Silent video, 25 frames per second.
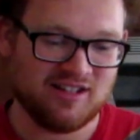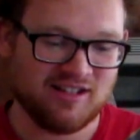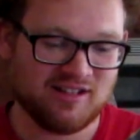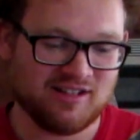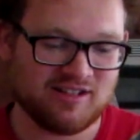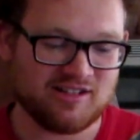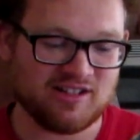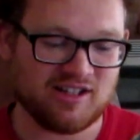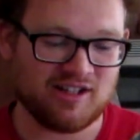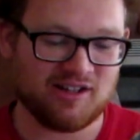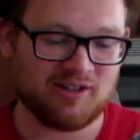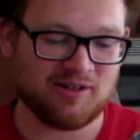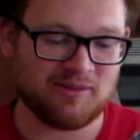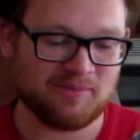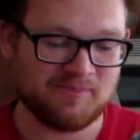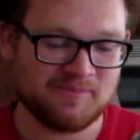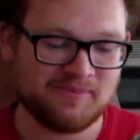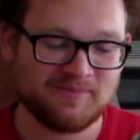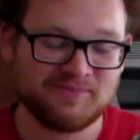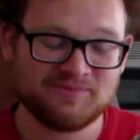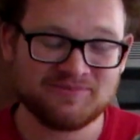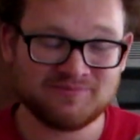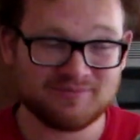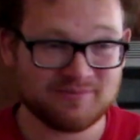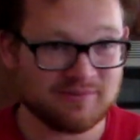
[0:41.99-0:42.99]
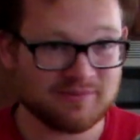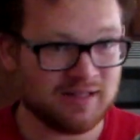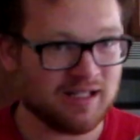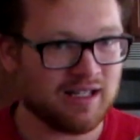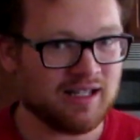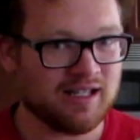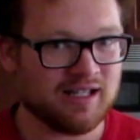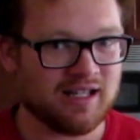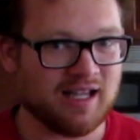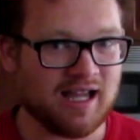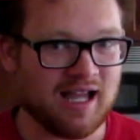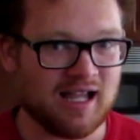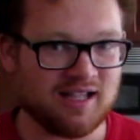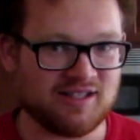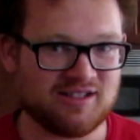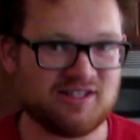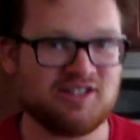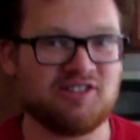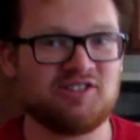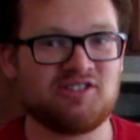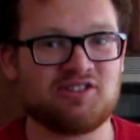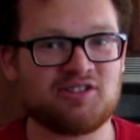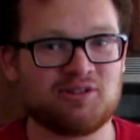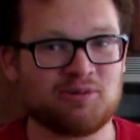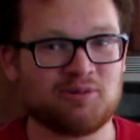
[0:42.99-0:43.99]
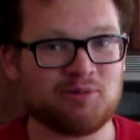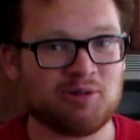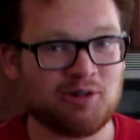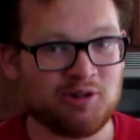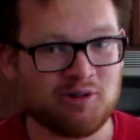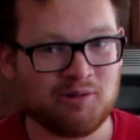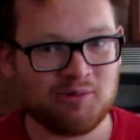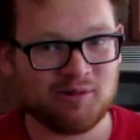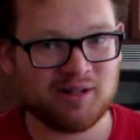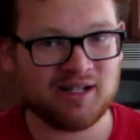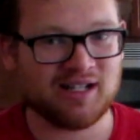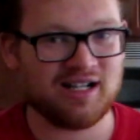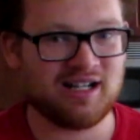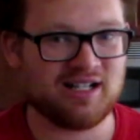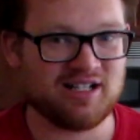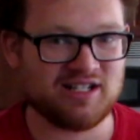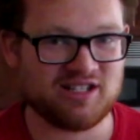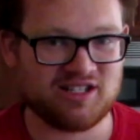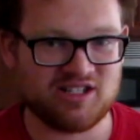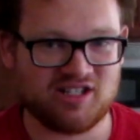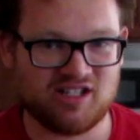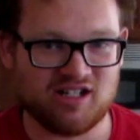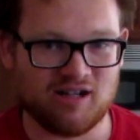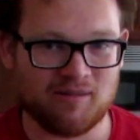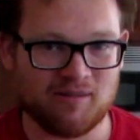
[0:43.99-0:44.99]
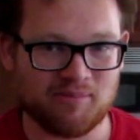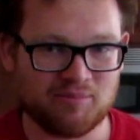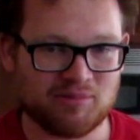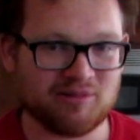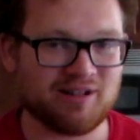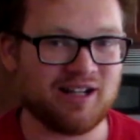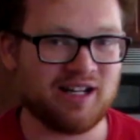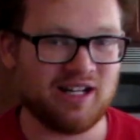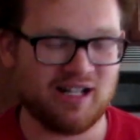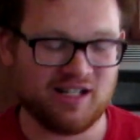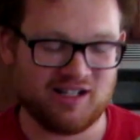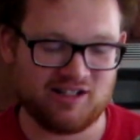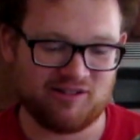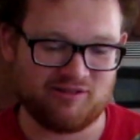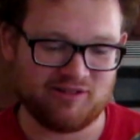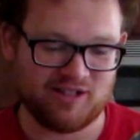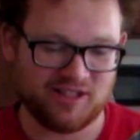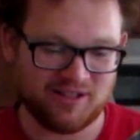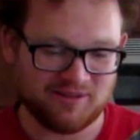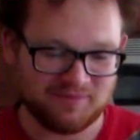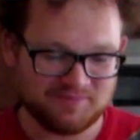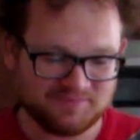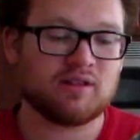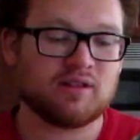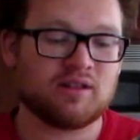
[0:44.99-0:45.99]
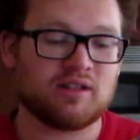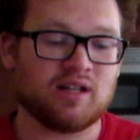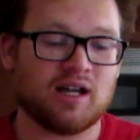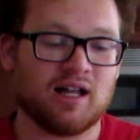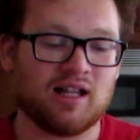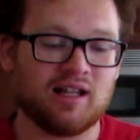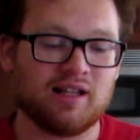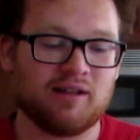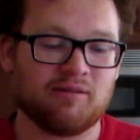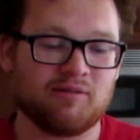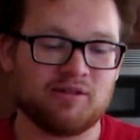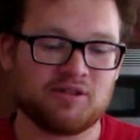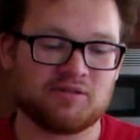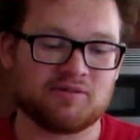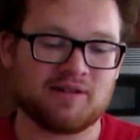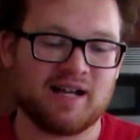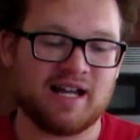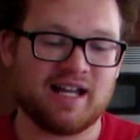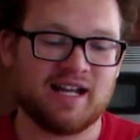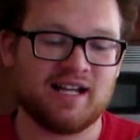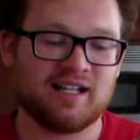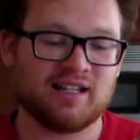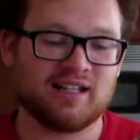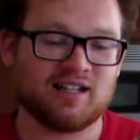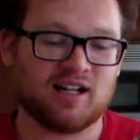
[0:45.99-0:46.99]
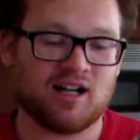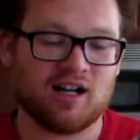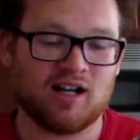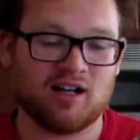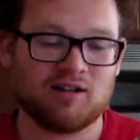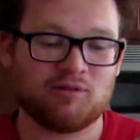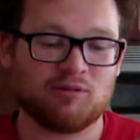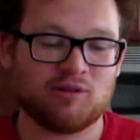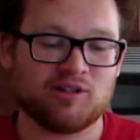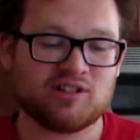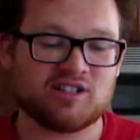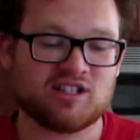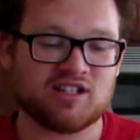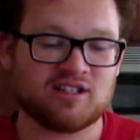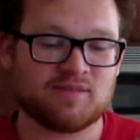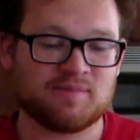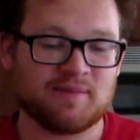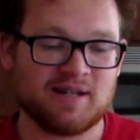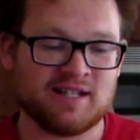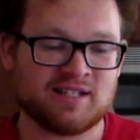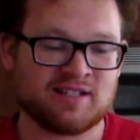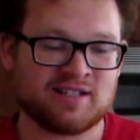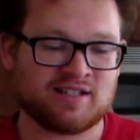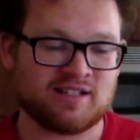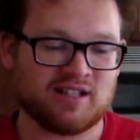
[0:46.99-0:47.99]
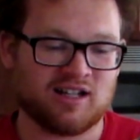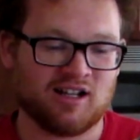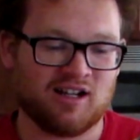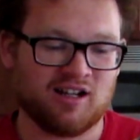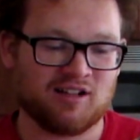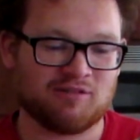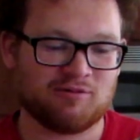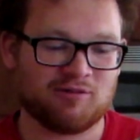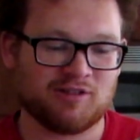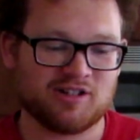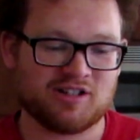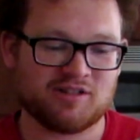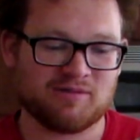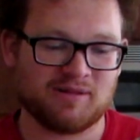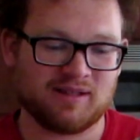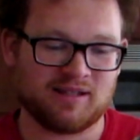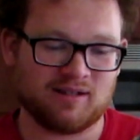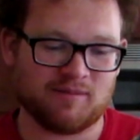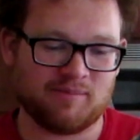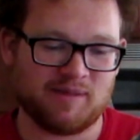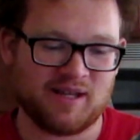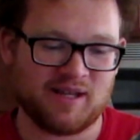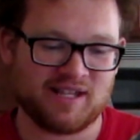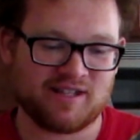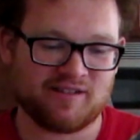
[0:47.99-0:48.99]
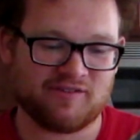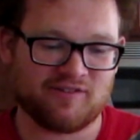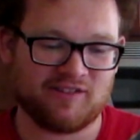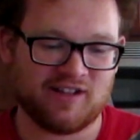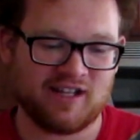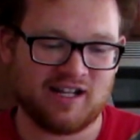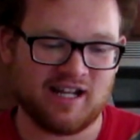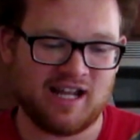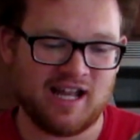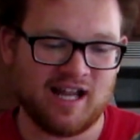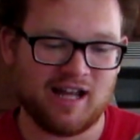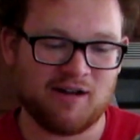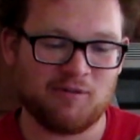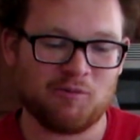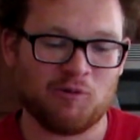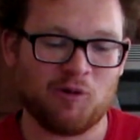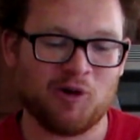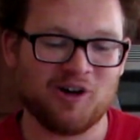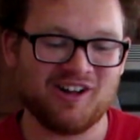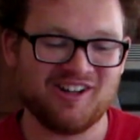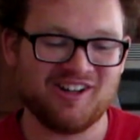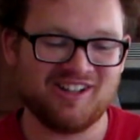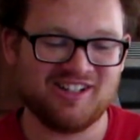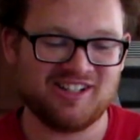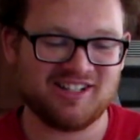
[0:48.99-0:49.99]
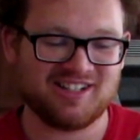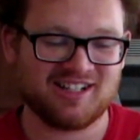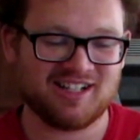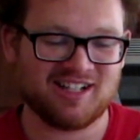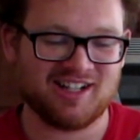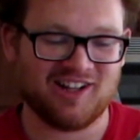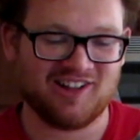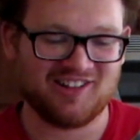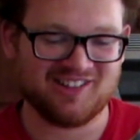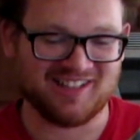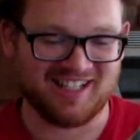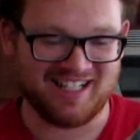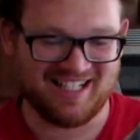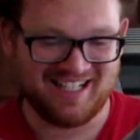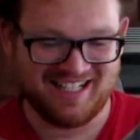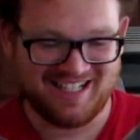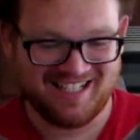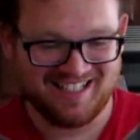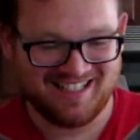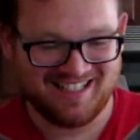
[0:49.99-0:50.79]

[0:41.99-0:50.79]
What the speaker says: So, as usual, we're gonna just jump right into it. Dolly was riding the Hogwarts Express to Hogwarts with her best friend Edward Cullen.